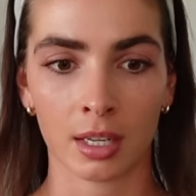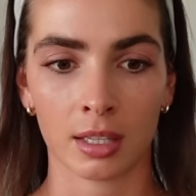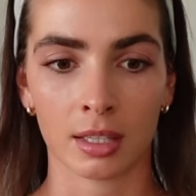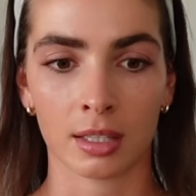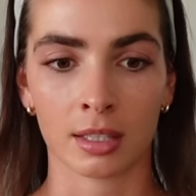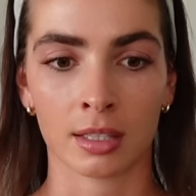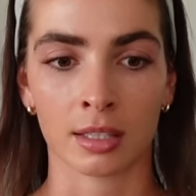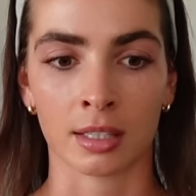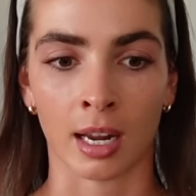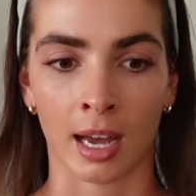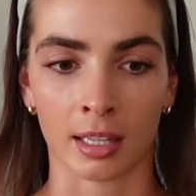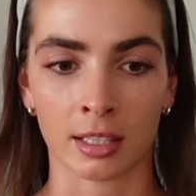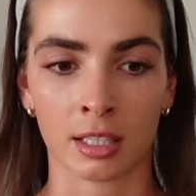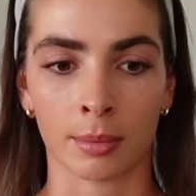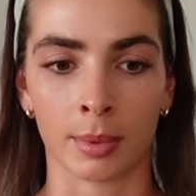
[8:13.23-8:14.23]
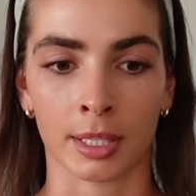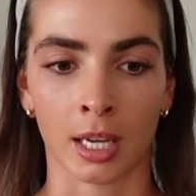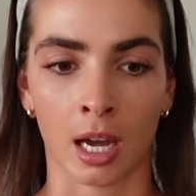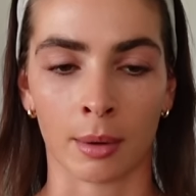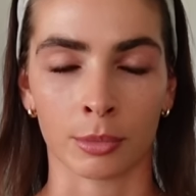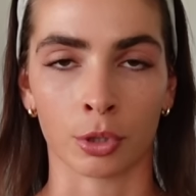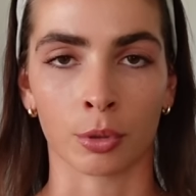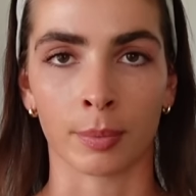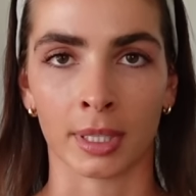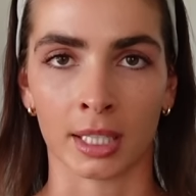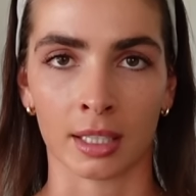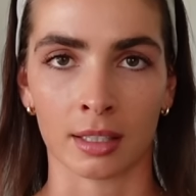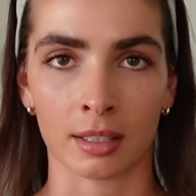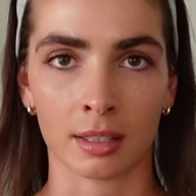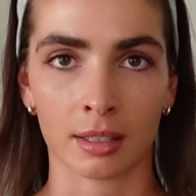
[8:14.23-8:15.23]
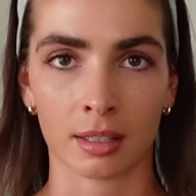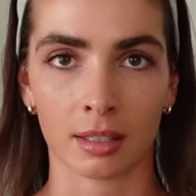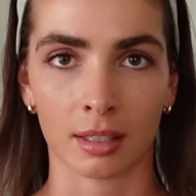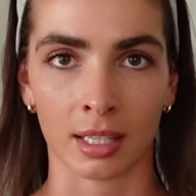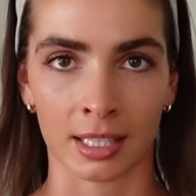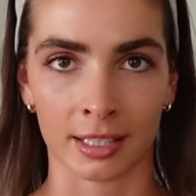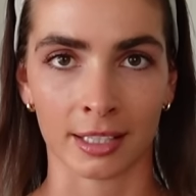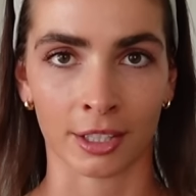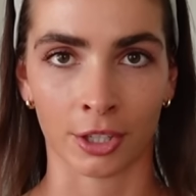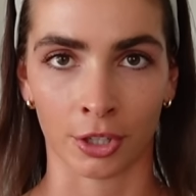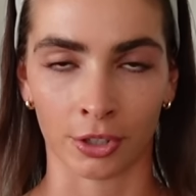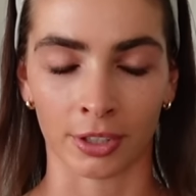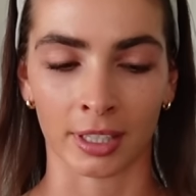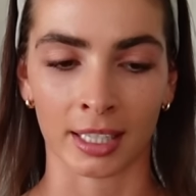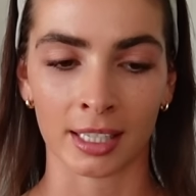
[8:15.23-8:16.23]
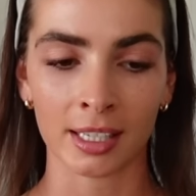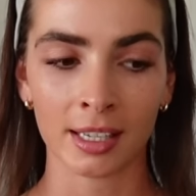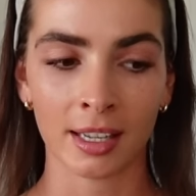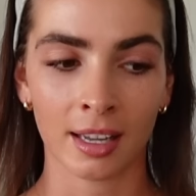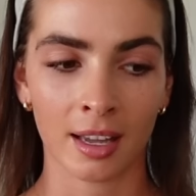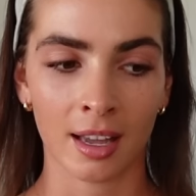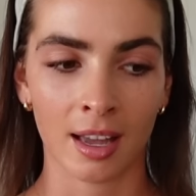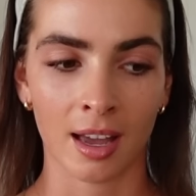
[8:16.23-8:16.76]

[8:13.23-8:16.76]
starts to become your biggest insecurity,